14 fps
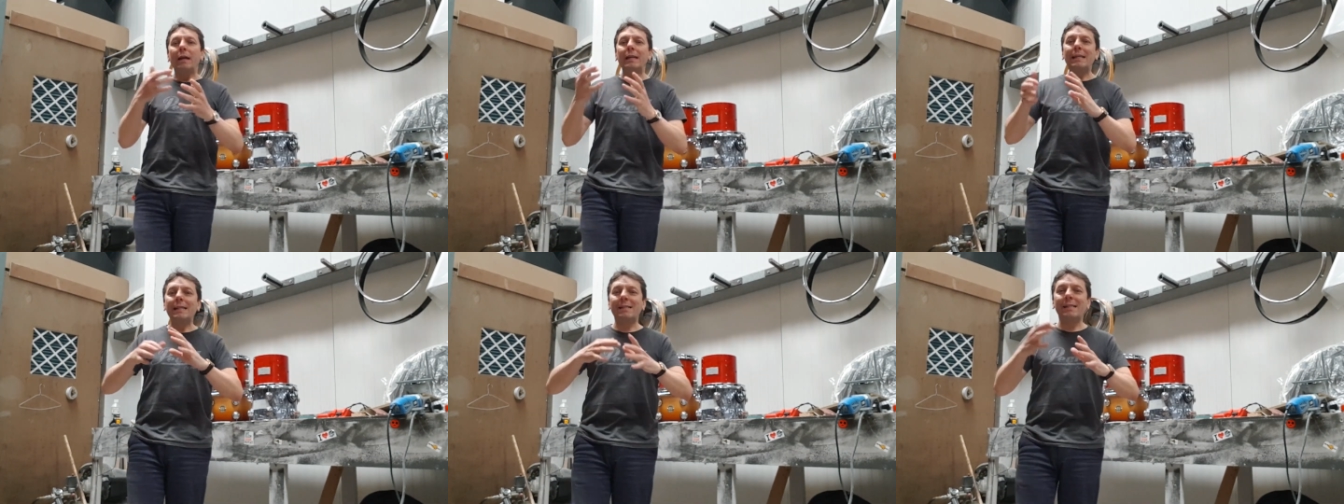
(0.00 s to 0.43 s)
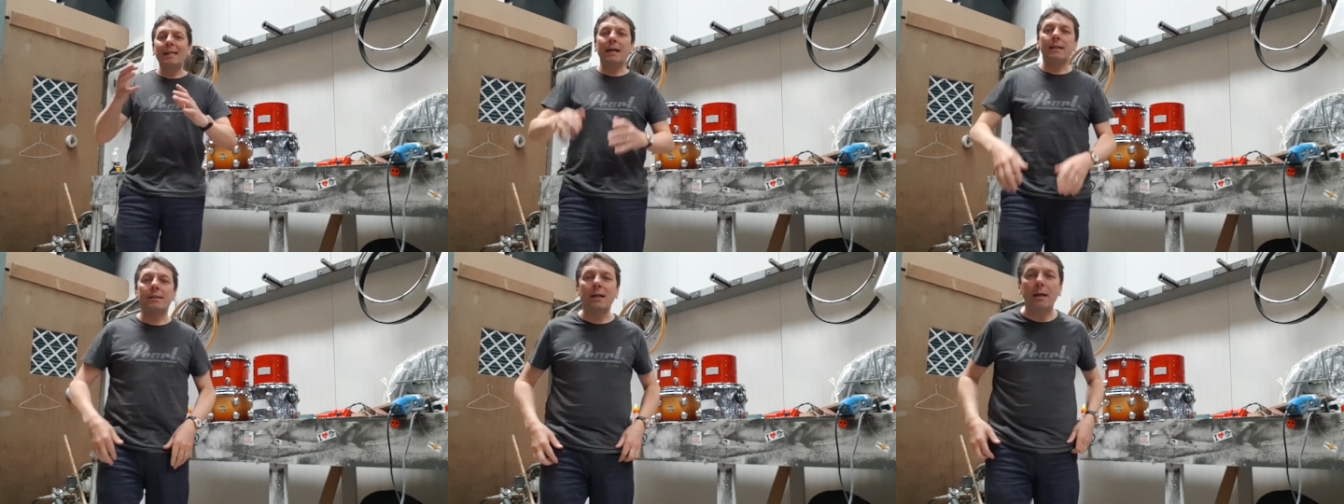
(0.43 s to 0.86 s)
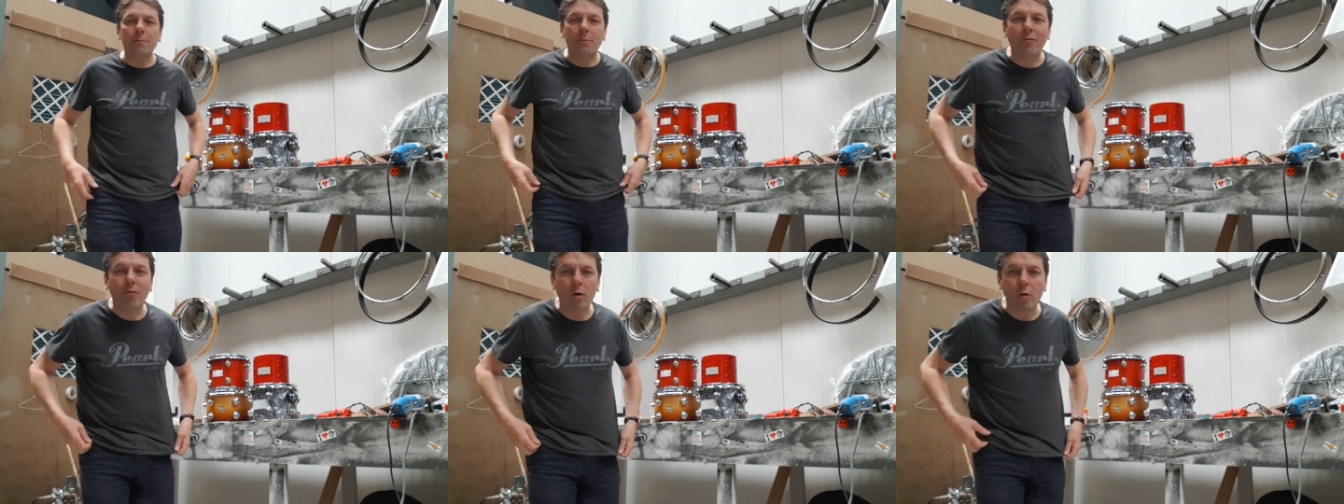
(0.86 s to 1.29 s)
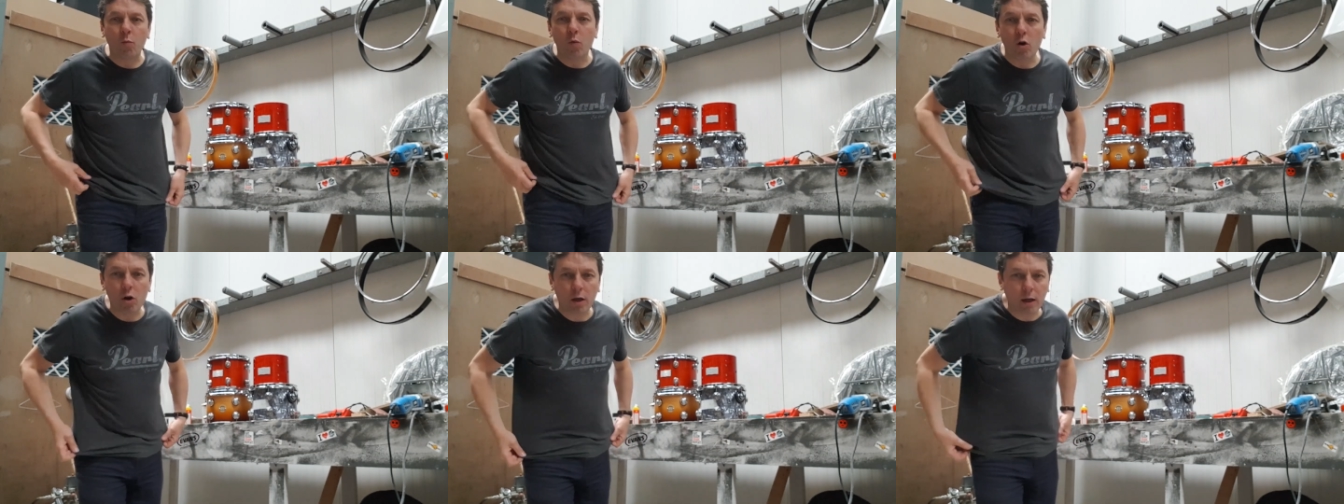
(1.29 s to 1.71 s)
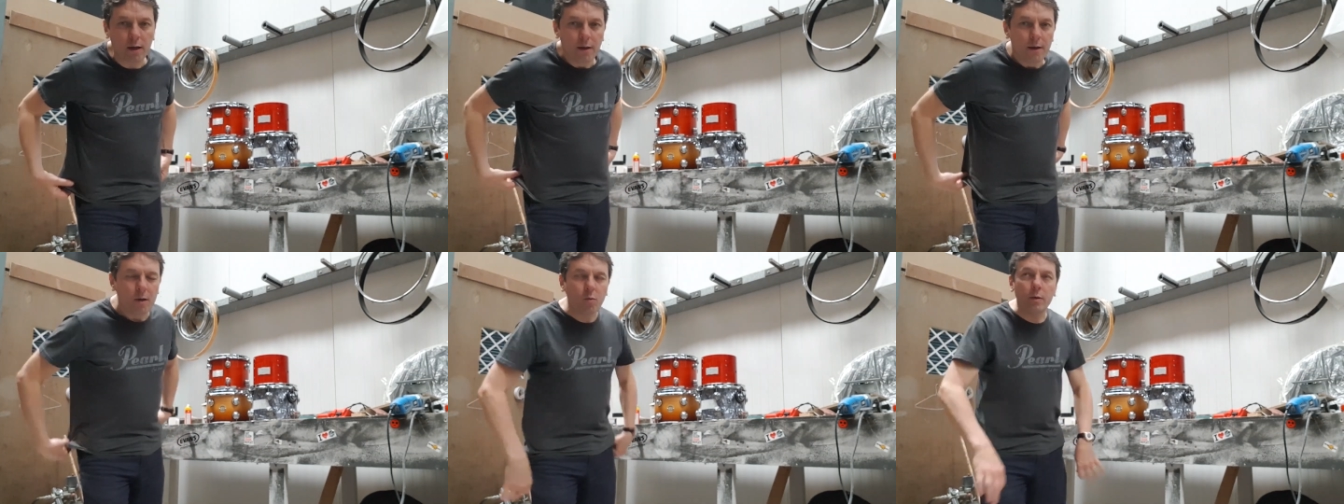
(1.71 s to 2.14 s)
easier type of work
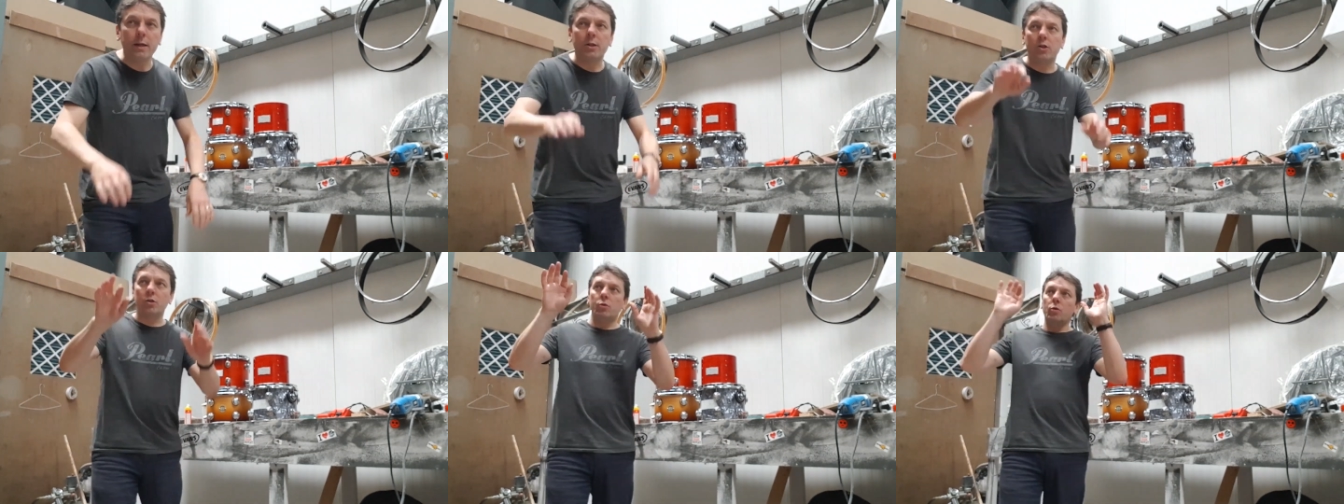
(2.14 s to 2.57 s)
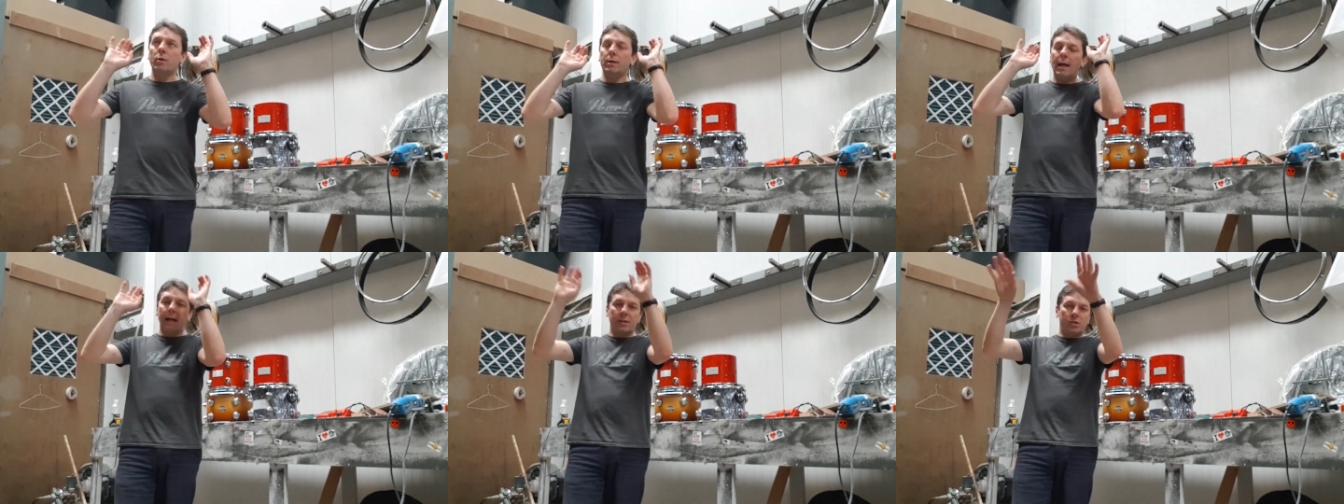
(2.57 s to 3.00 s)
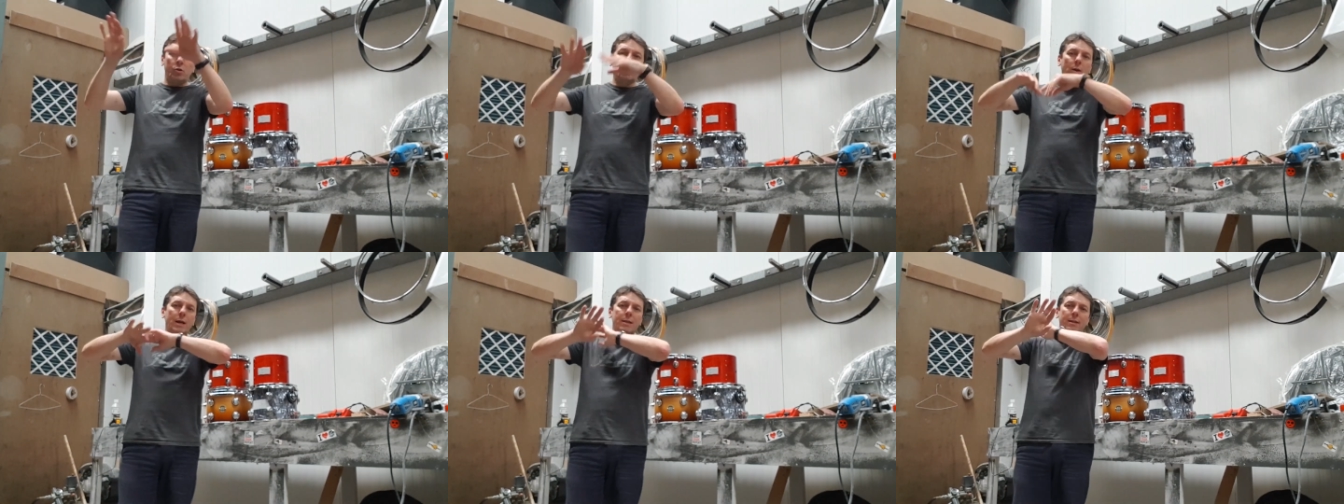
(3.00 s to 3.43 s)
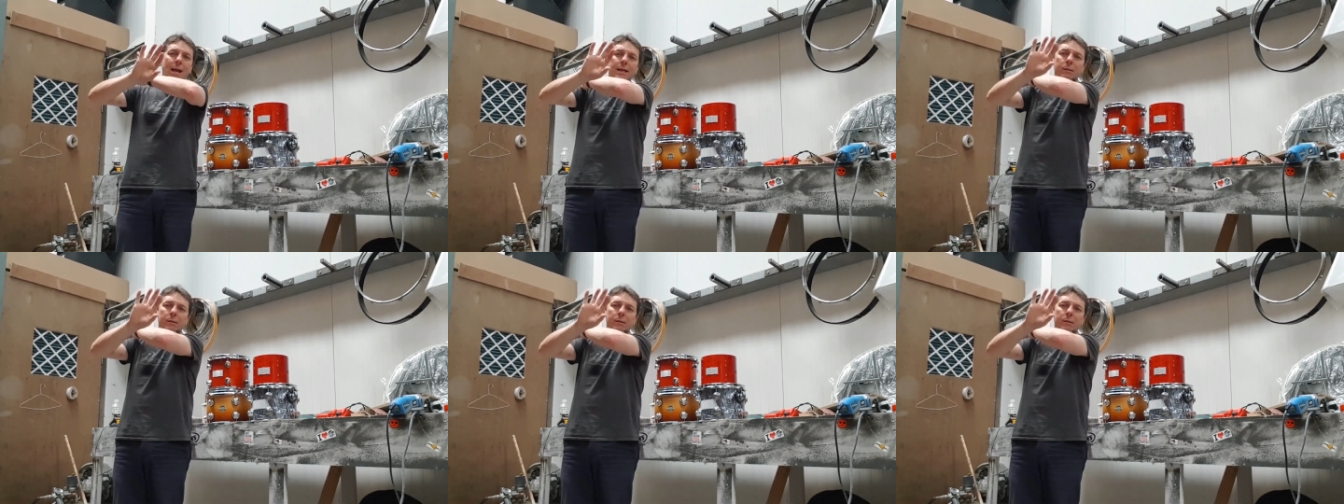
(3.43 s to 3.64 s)
we do next door in there.